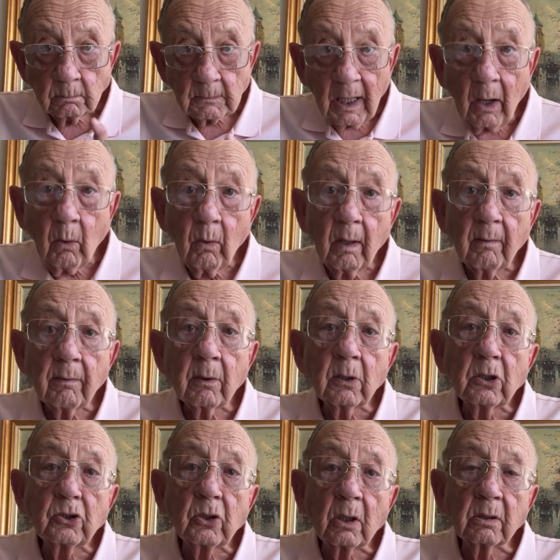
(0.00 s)
However, the
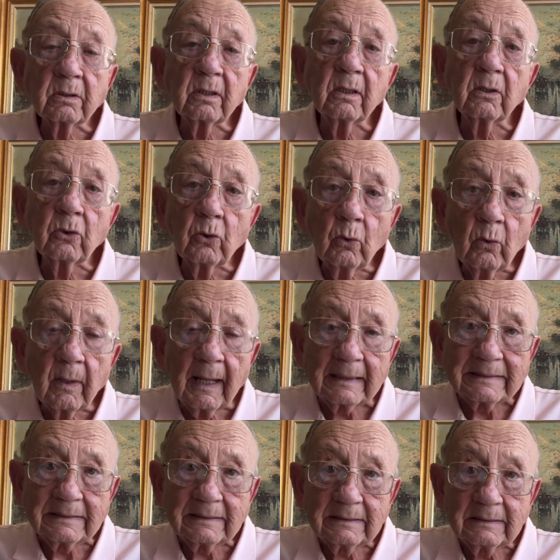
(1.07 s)
judge didn't do that.
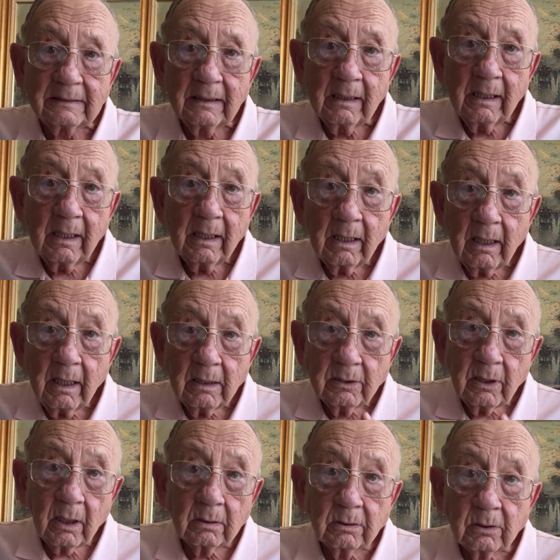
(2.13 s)

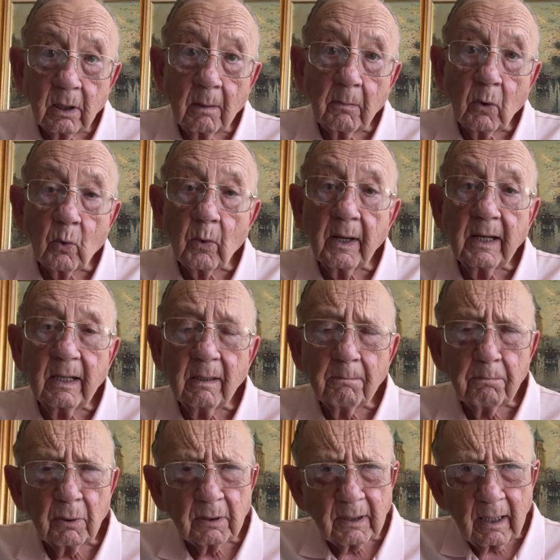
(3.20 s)
Judge Subramanian
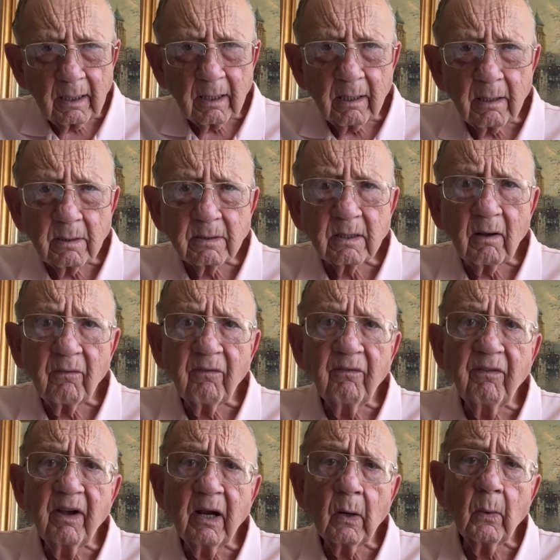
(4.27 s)
protected himself
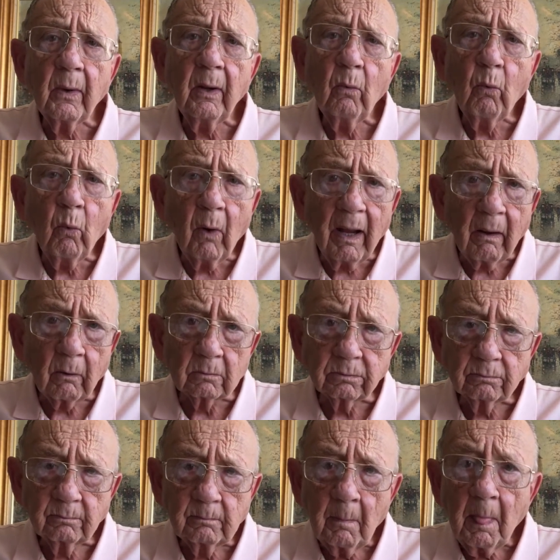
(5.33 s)
very well.
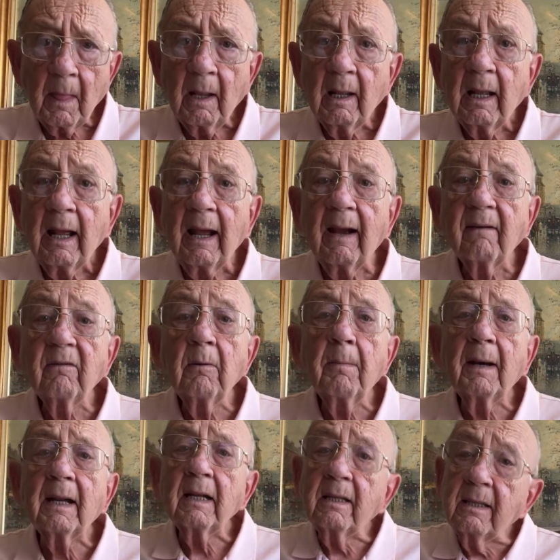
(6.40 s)

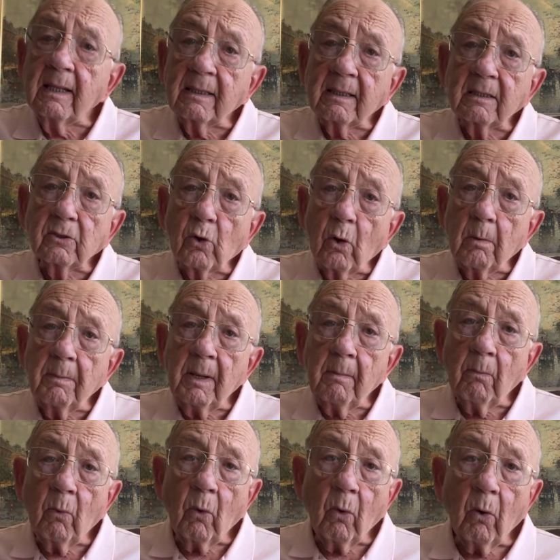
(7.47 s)
Everybody thinks there's going to be
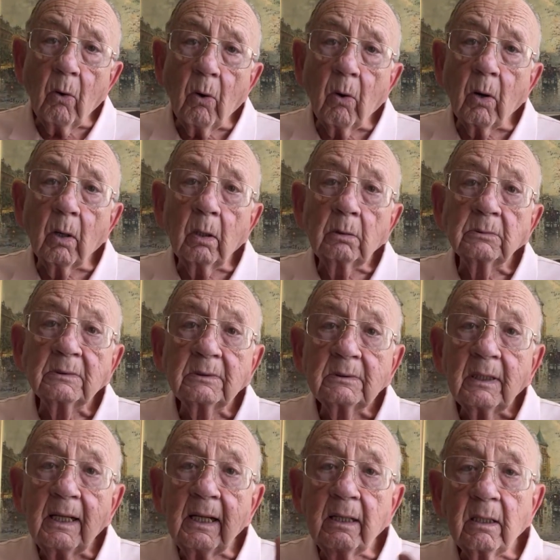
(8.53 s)
more
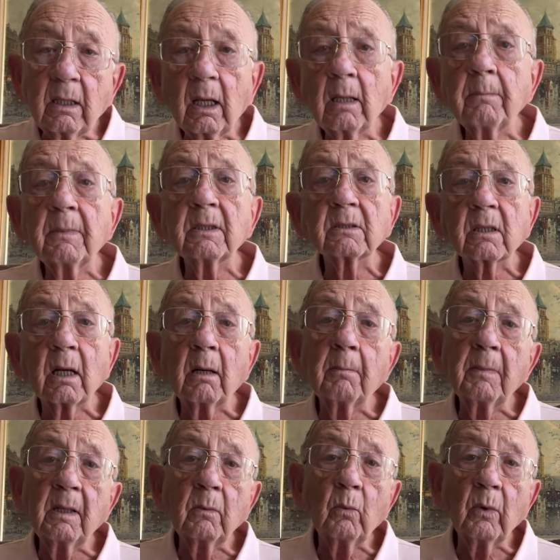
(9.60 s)
indictments
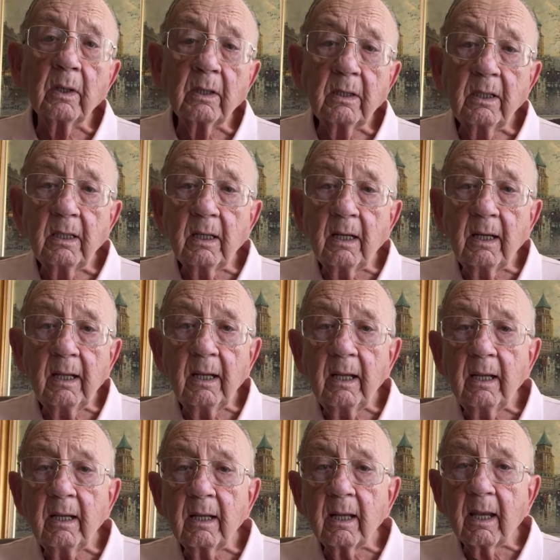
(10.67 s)
coming with
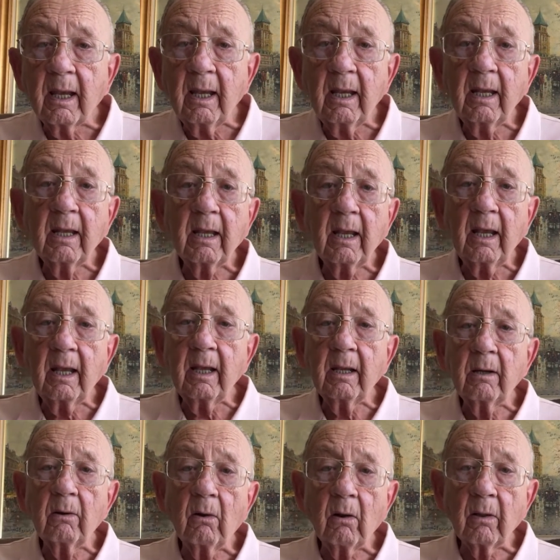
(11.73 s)
Diddy and KK
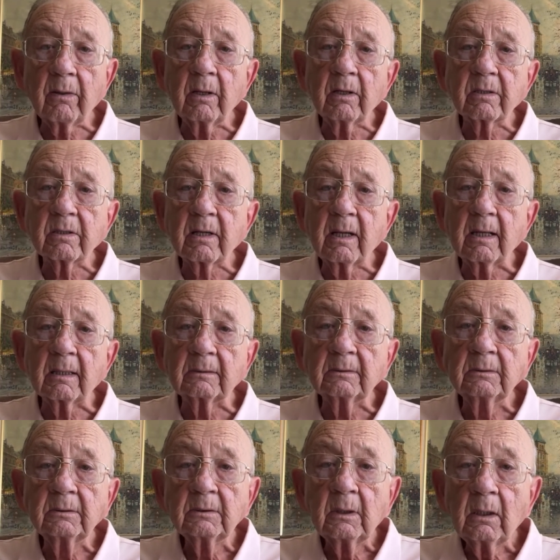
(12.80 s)
and all this here,
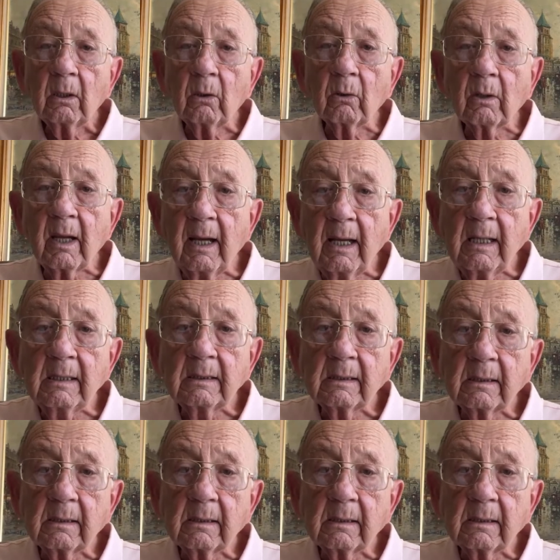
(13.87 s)
okay?